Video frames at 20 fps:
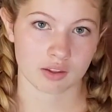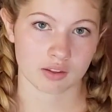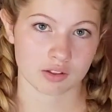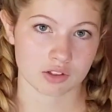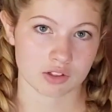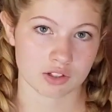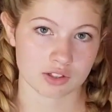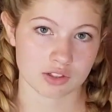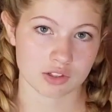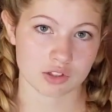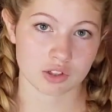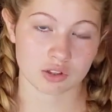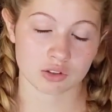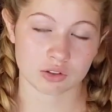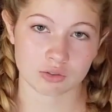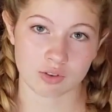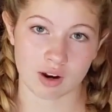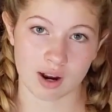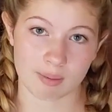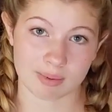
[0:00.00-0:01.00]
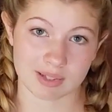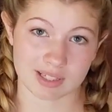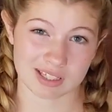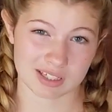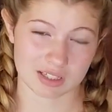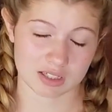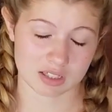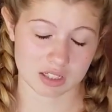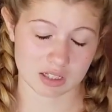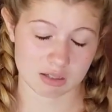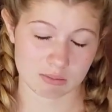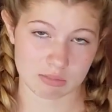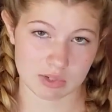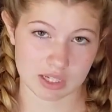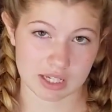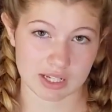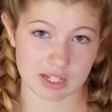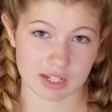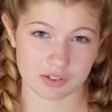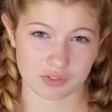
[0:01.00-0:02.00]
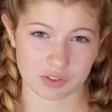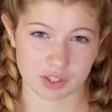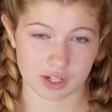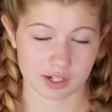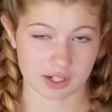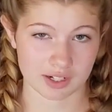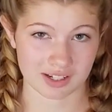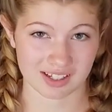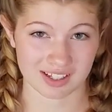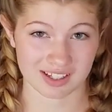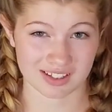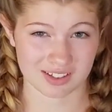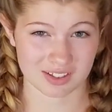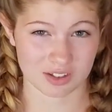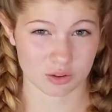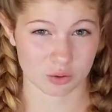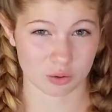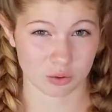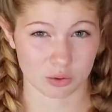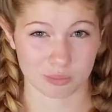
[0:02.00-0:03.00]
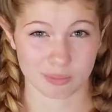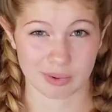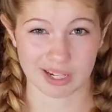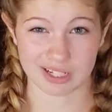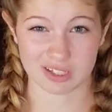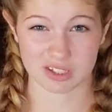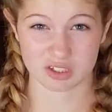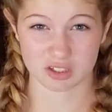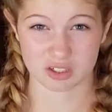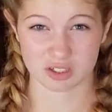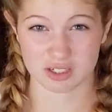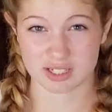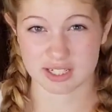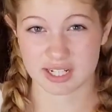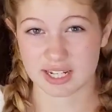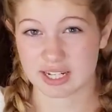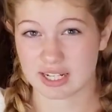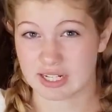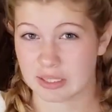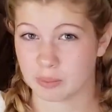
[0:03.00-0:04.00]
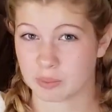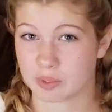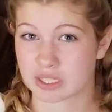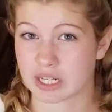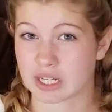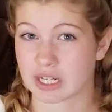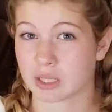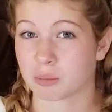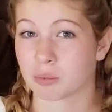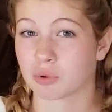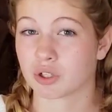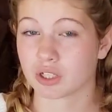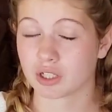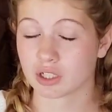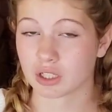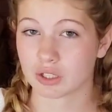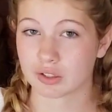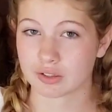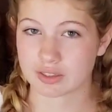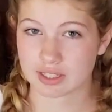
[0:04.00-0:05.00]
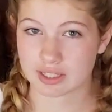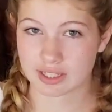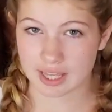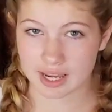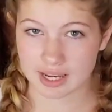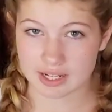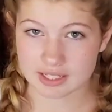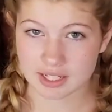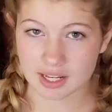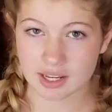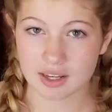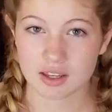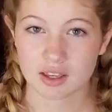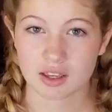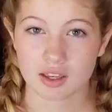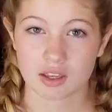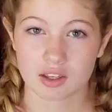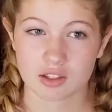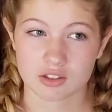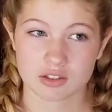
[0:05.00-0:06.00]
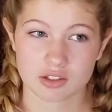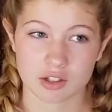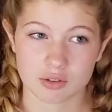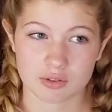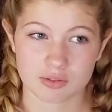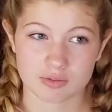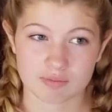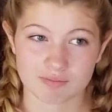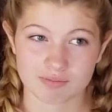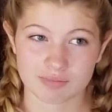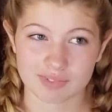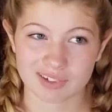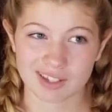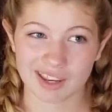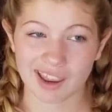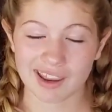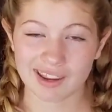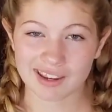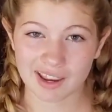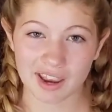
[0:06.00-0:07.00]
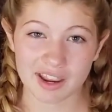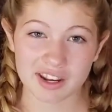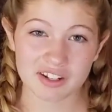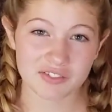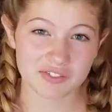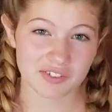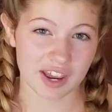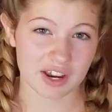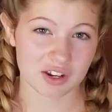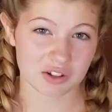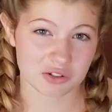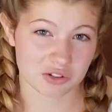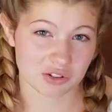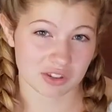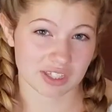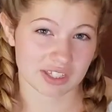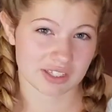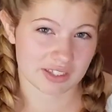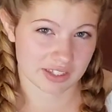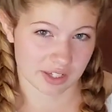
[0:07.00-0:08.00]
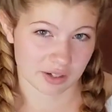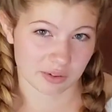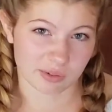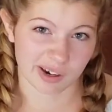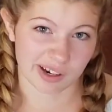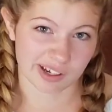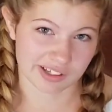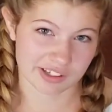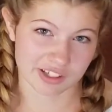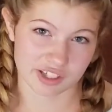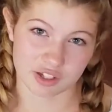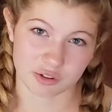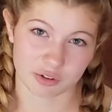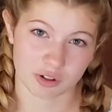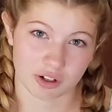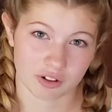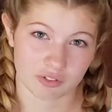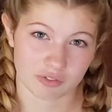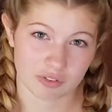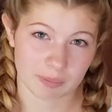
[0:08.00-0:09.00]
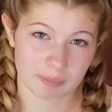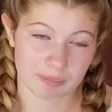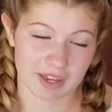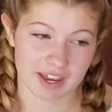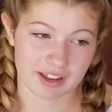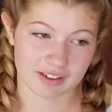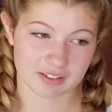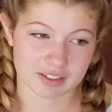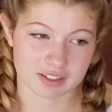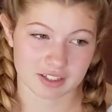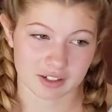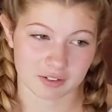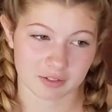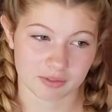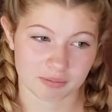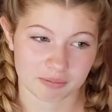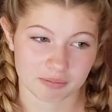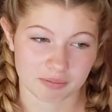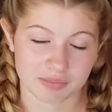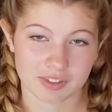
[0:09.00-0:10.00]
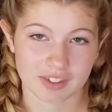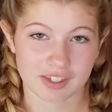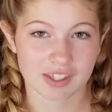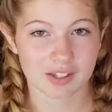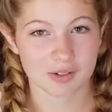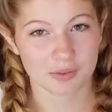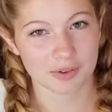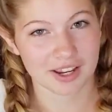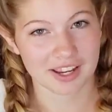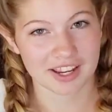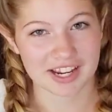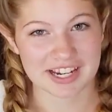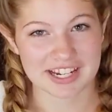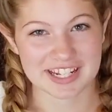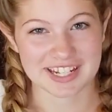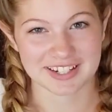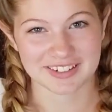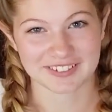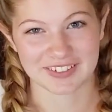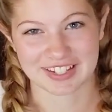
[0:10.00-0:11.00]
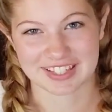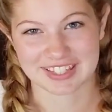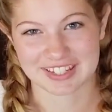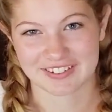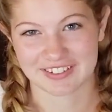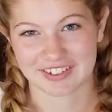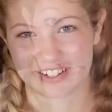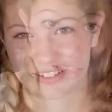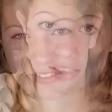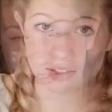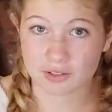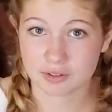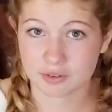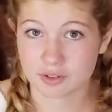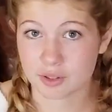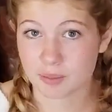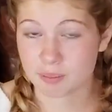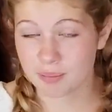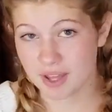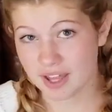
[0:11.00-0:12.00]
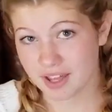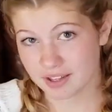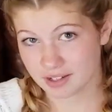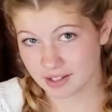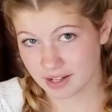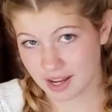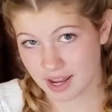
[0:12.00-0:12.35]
just turned the rabbits into meat if they didn't get sold by a certain date, and it was getting pretty close to that date. So I kind of actually did rescue her from that, so in a way I did rescue her. Eleanor the Bun